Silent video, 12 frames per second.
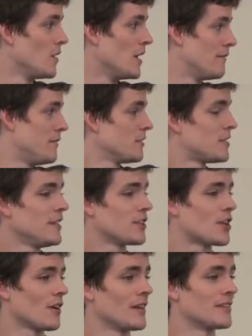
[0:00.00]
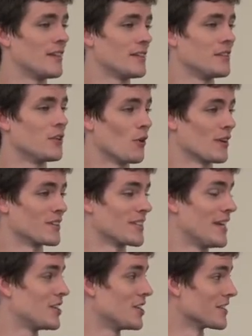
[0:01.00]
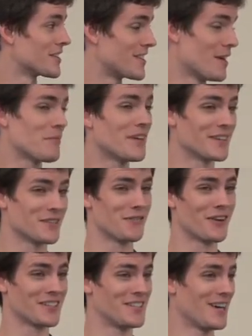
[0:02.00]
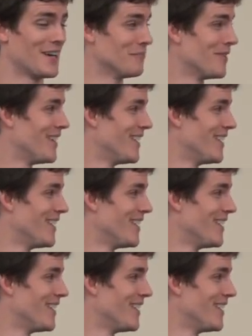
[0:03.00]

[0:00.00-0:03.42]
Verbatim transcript: If you see a chart like this in your organization, something is fucked up.